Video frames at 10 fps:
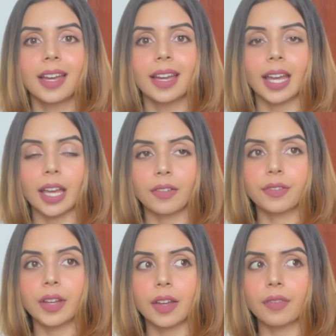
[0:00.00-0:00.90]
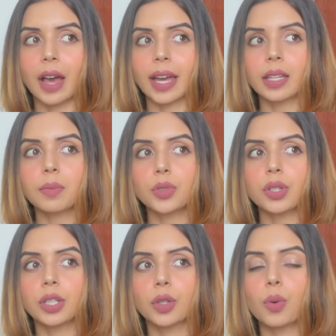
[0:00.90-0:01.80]
If I am just,
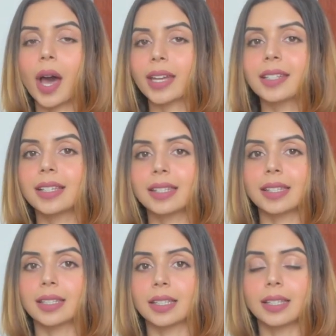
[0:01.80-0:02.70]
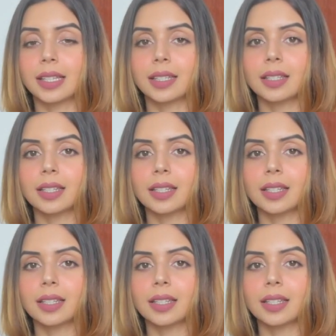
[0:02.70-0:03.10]
ideally seated,